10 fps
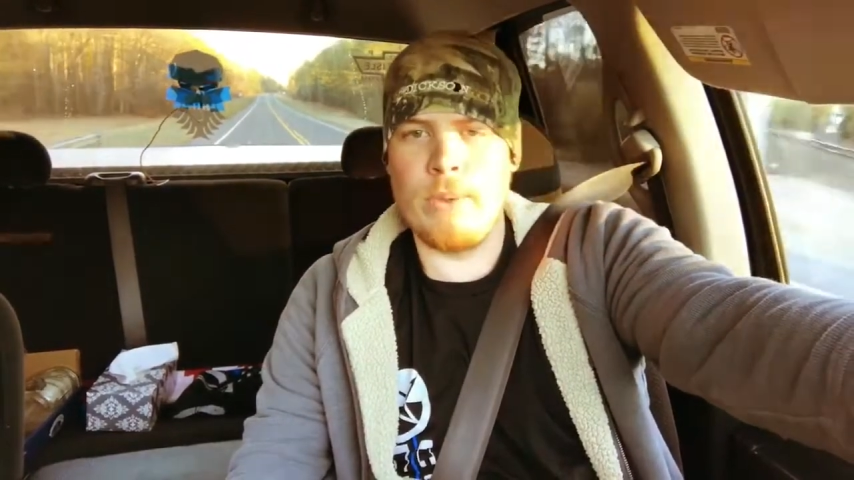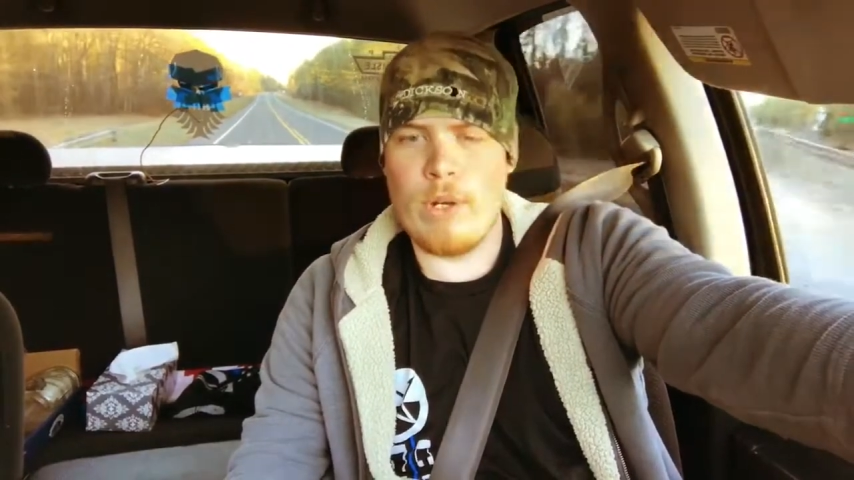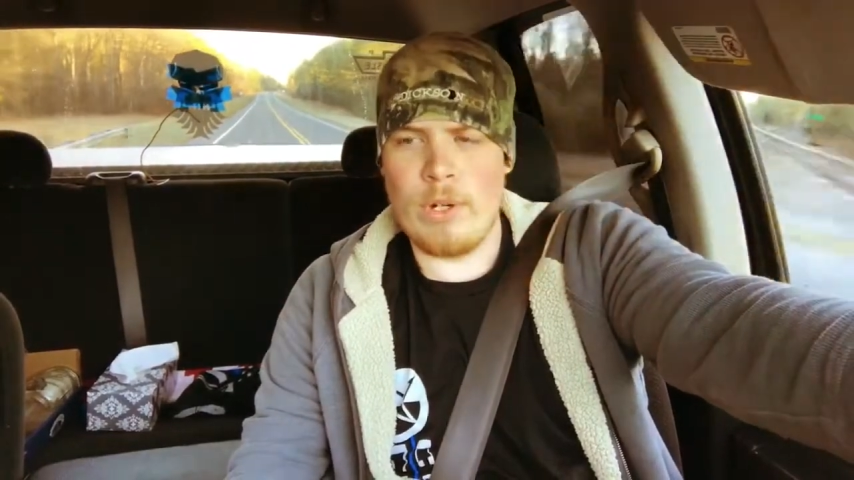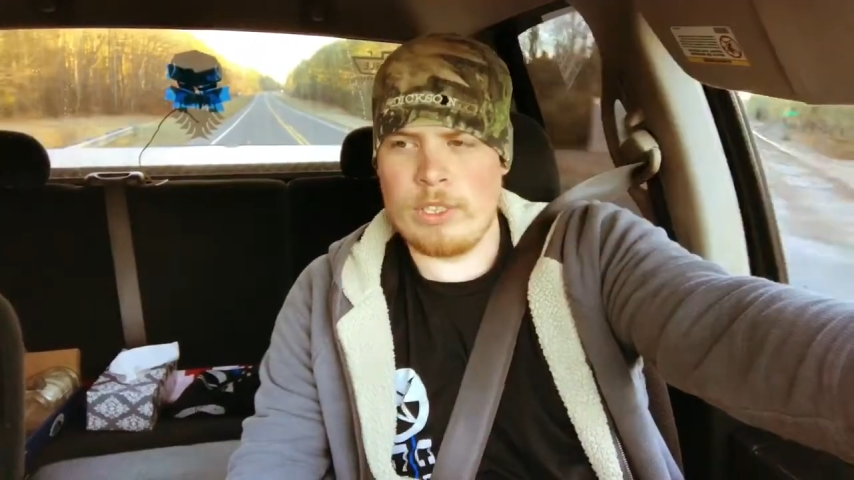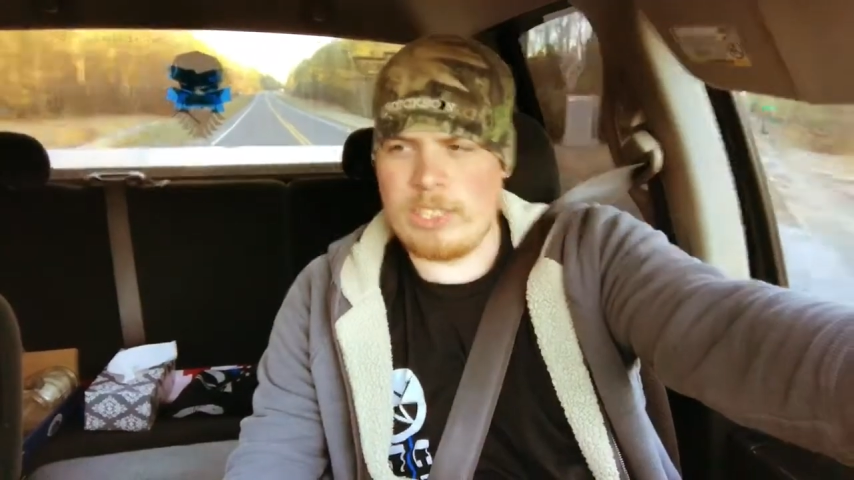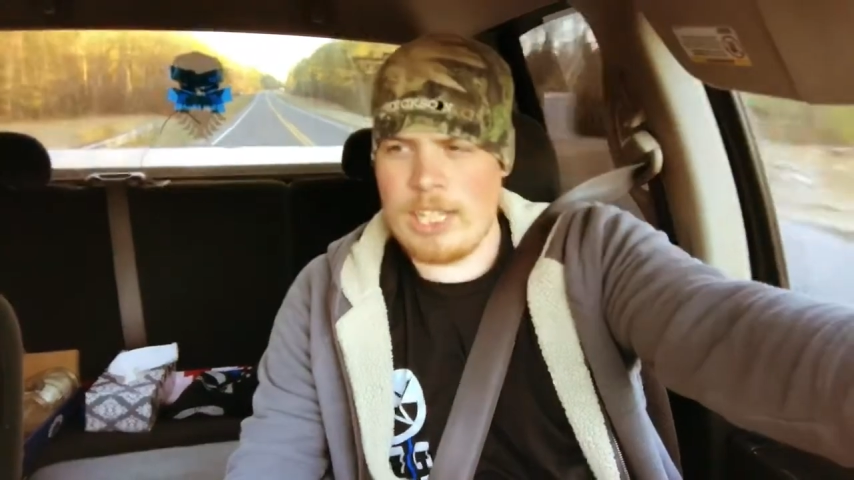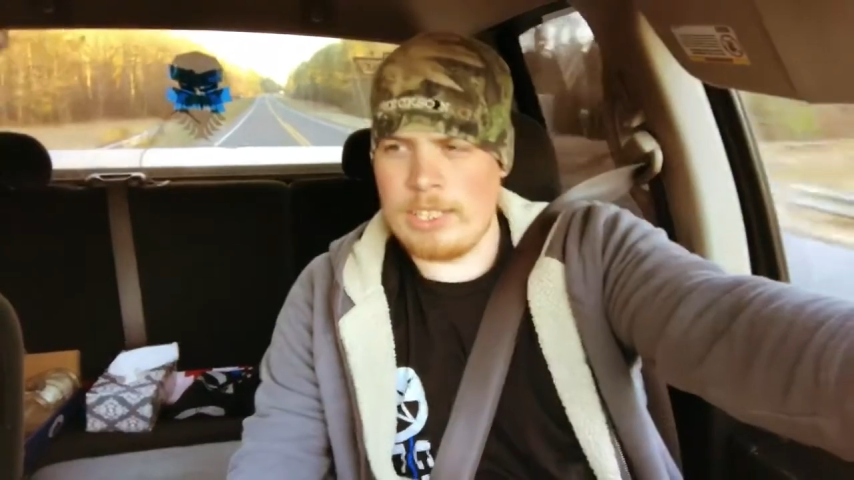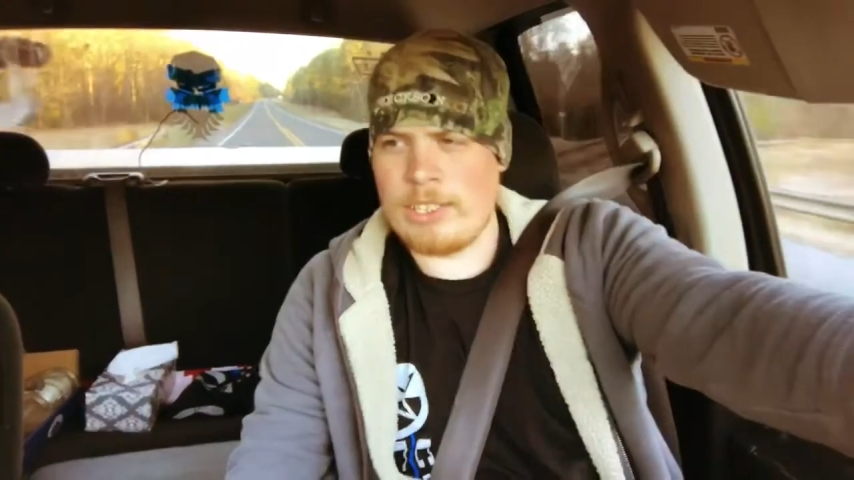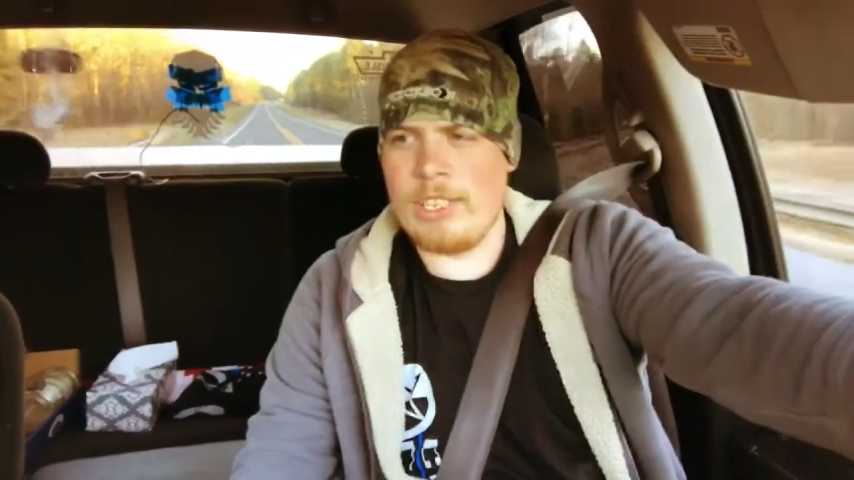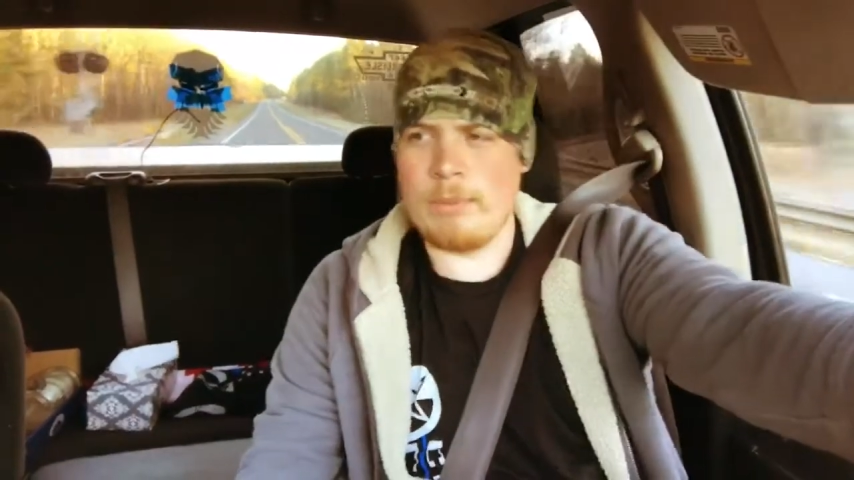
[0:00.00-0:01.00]
large
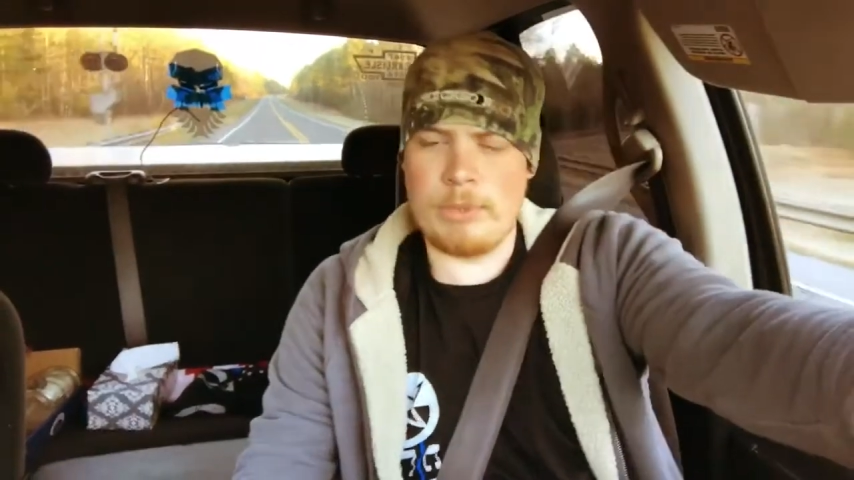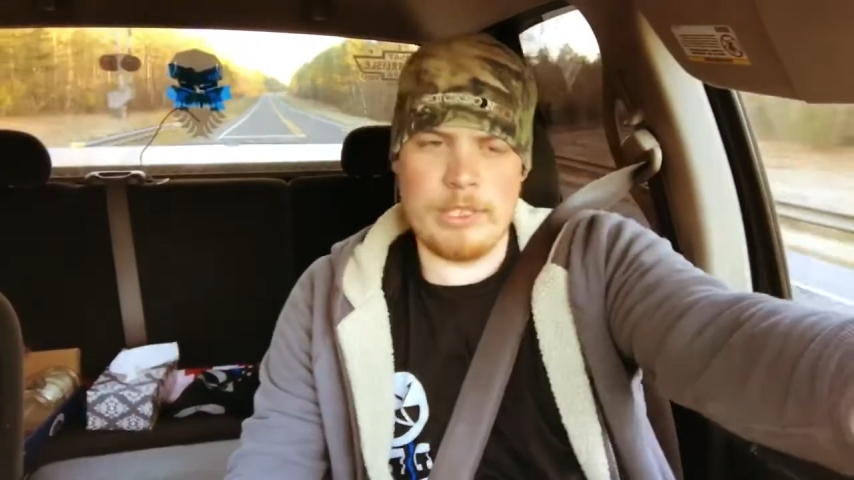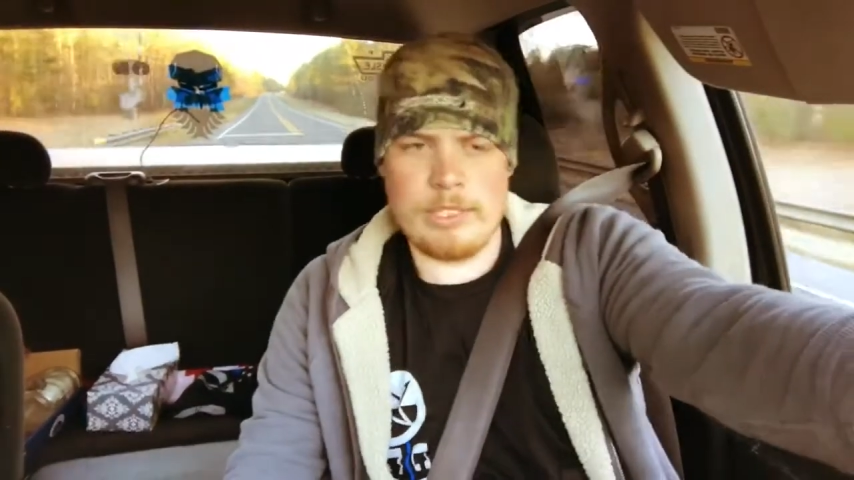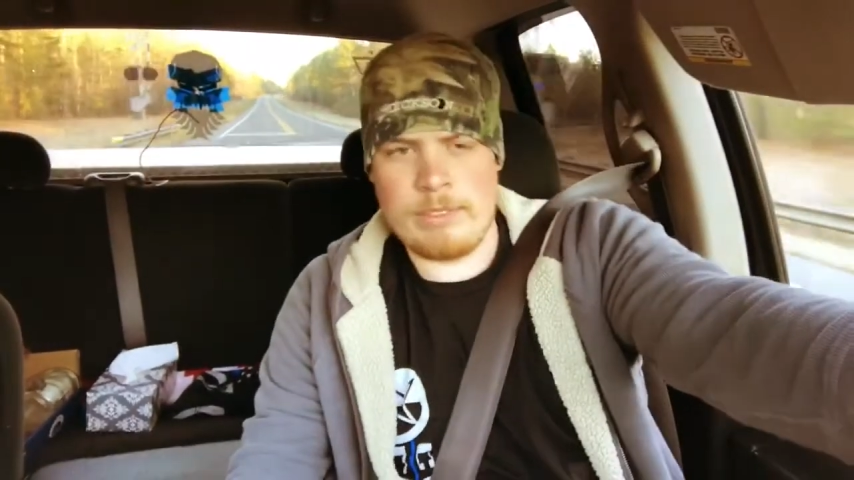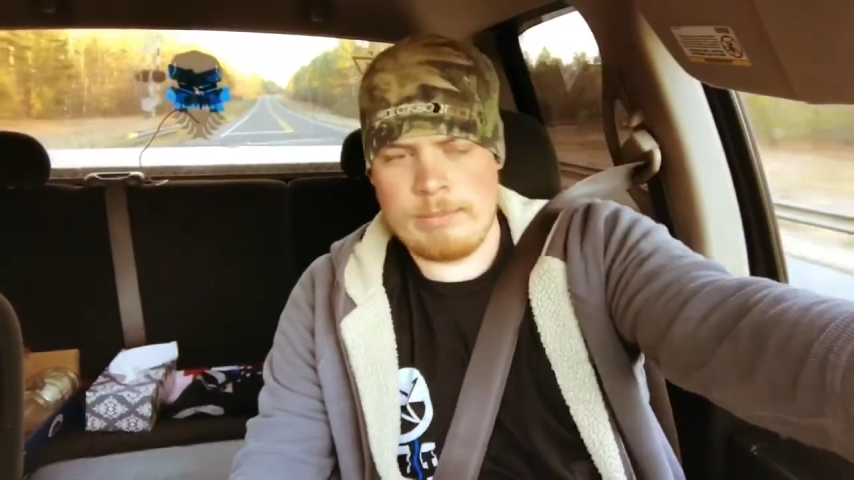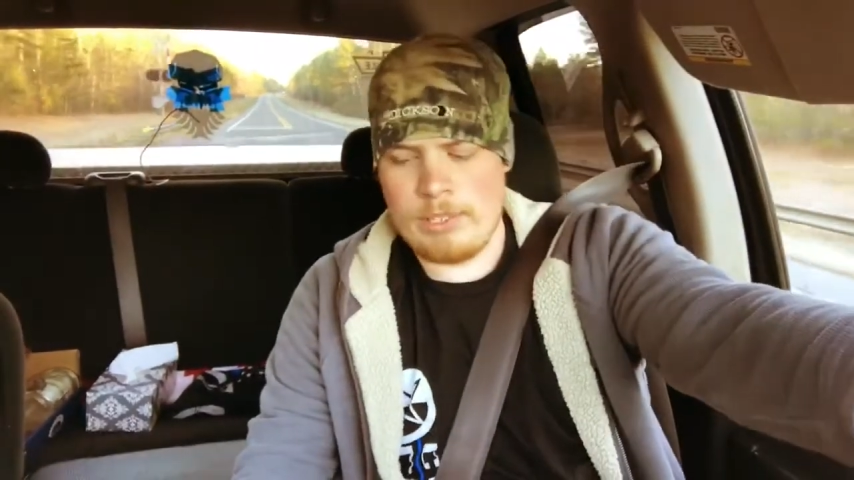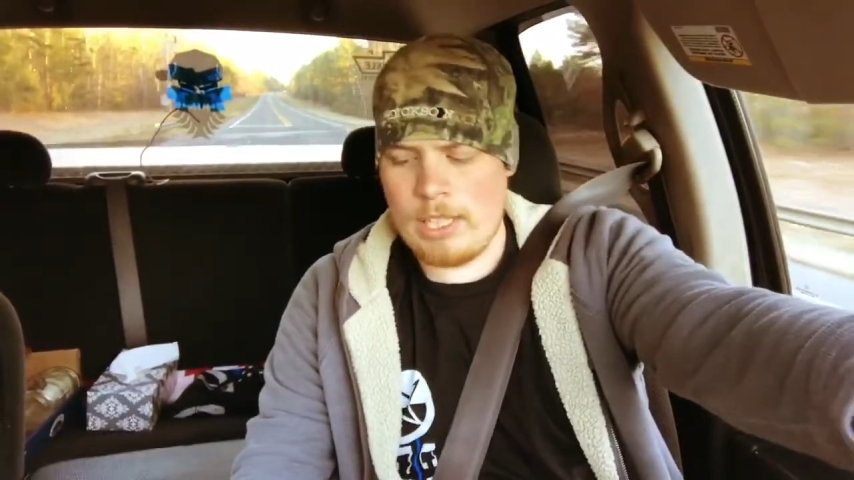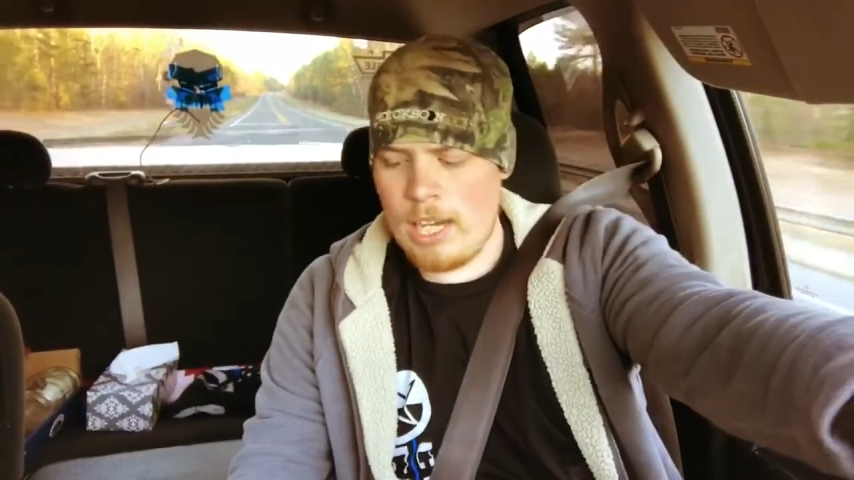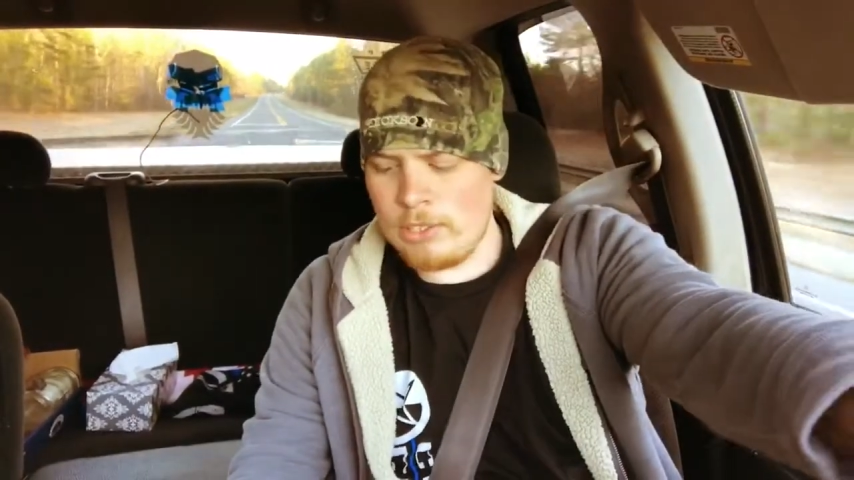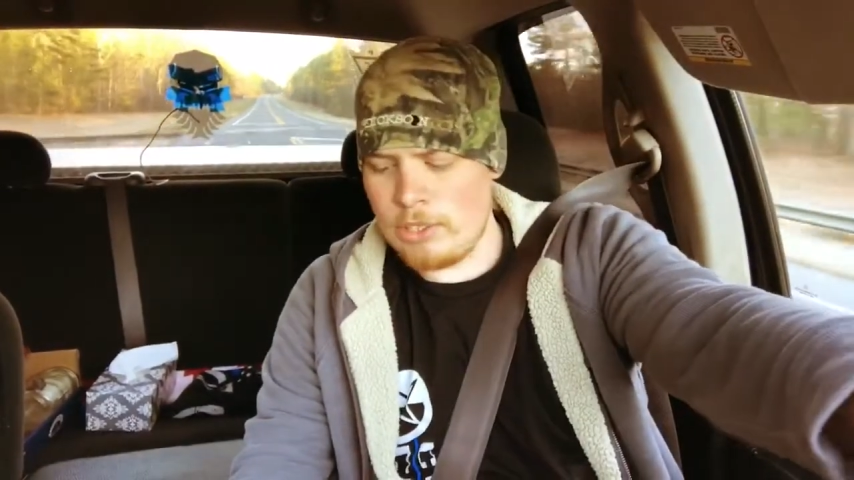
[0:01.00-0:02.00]
size cups in the
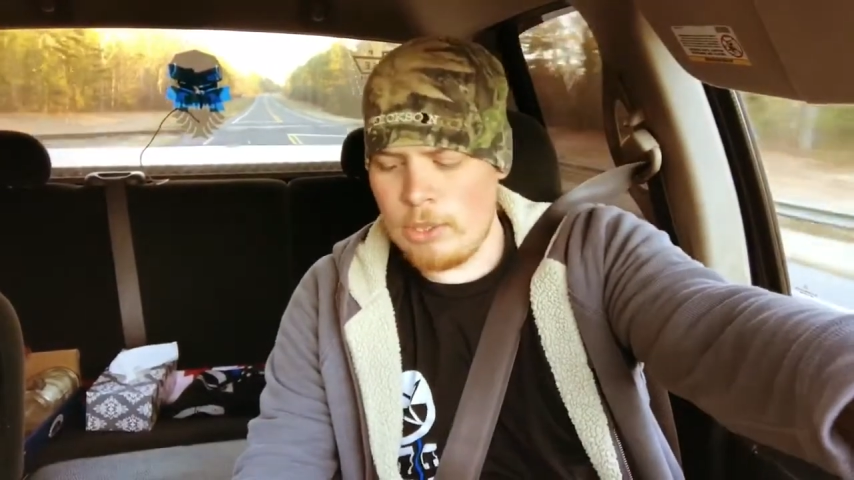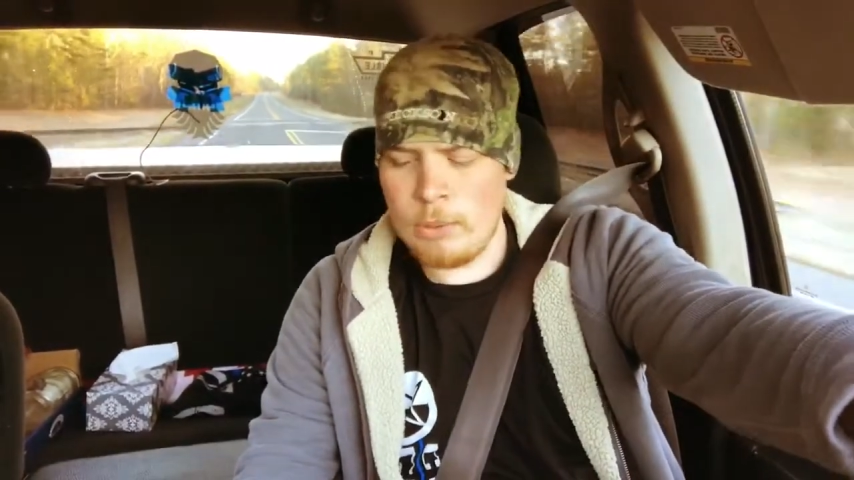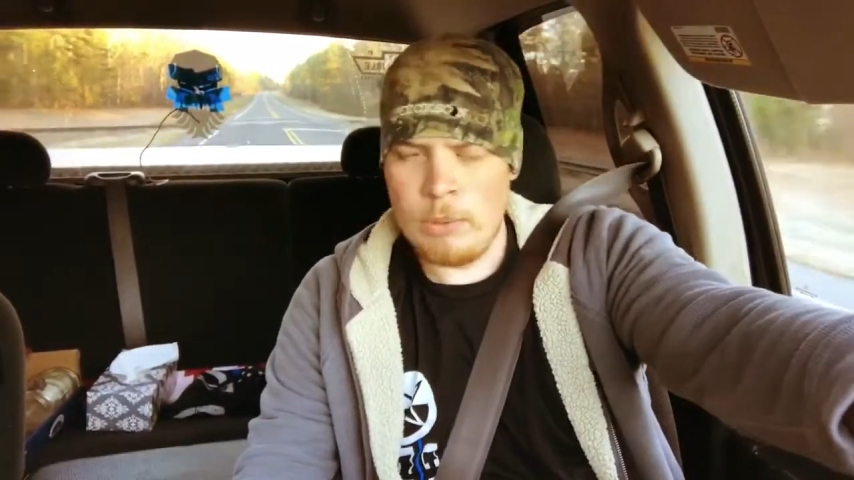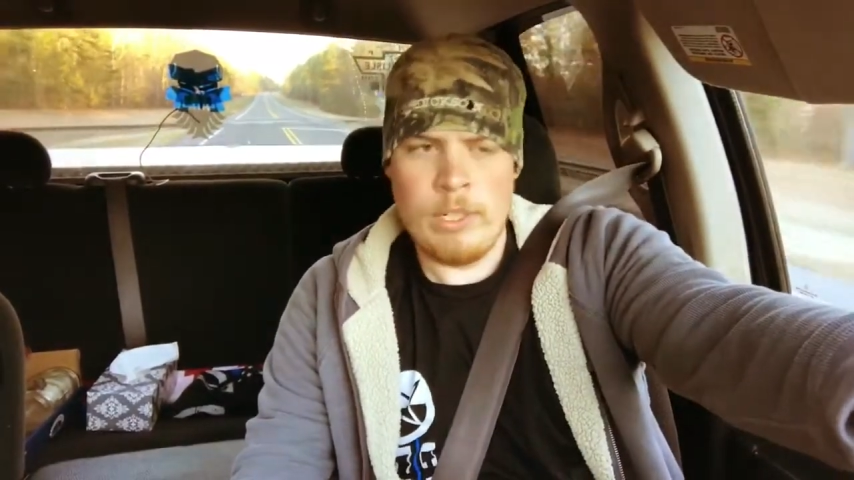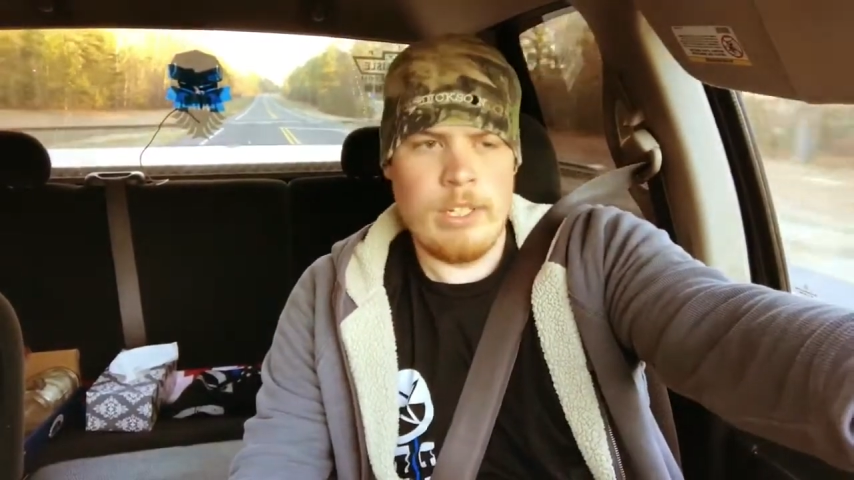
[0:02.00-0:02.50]
console